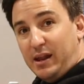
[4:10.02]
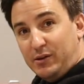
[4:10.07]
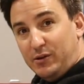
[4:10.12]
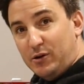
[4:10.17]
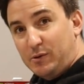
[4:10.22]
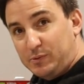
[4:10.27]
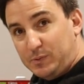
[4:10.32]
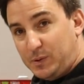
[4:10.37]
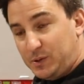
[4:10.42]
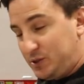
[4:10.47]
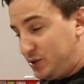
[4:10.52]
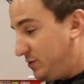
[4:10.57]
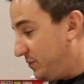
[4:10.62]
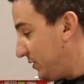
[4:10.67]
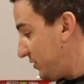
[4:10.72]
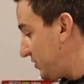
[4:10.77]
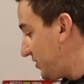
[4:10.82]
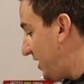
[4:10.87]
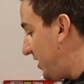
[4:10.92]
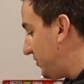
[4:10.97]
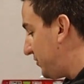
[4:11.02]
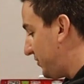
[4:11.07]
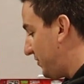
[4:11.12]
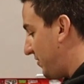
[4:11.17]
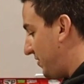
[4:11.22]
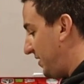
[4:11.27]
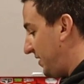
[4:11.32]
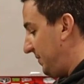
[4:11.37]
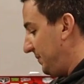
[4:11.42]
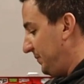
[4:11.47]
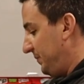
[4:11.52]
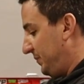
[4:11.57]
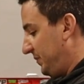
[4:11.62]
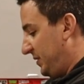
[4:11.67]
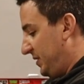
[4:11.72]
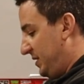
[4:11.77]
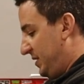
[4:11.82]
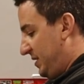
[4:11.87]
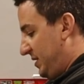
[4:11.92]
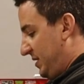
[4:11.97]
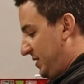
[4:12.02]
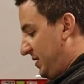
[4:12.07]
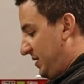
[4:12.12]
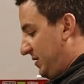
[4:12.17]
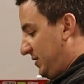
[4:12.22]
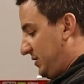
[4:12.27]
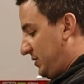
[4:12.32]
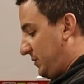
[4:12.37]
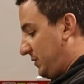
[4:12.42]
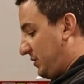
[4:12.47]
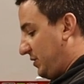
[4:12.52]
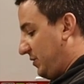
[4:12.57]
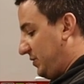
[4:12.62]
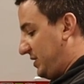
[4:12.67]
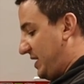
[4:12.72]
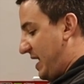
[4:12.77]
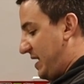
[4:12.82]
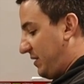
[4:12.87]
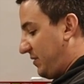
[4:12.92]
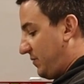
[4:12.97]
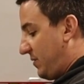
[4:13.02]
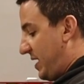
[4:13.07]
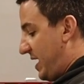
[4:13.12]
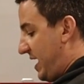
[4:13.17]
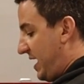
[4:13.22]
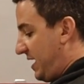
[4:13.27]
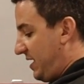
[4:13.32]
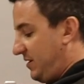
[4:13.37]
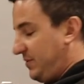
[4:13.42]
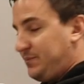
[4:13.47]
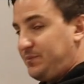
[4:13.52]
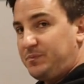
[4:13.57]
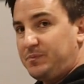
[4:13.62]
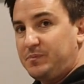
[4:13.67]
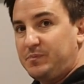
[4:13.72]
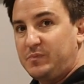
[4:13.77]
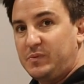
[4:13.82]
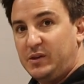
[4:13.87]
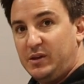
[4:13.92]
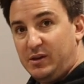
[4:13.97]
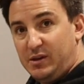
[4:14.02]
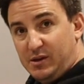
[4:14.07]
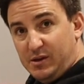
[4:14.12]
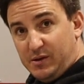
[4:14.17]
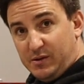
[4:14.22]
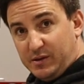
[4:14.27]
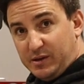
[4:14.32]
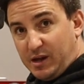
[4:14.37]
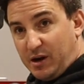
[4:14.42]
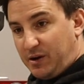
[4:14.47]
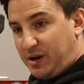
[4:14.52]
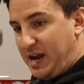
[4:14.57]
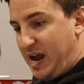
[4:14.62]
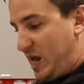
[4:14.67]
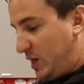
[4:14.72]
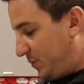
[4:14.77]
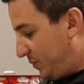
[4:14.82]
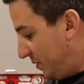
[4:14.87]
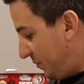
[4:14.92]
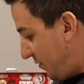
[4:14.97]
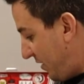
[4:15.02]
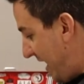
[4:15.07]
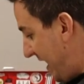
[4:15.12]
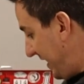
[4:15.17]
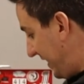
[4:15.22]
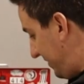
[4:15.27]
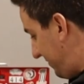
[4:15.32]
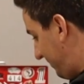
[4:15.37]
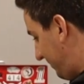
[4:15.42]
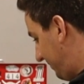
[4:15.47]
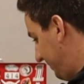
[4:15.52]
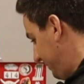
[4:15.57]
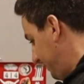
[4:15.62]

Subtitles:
and you don't put too much tension on it. So with those out of the way, got our caliper bracket,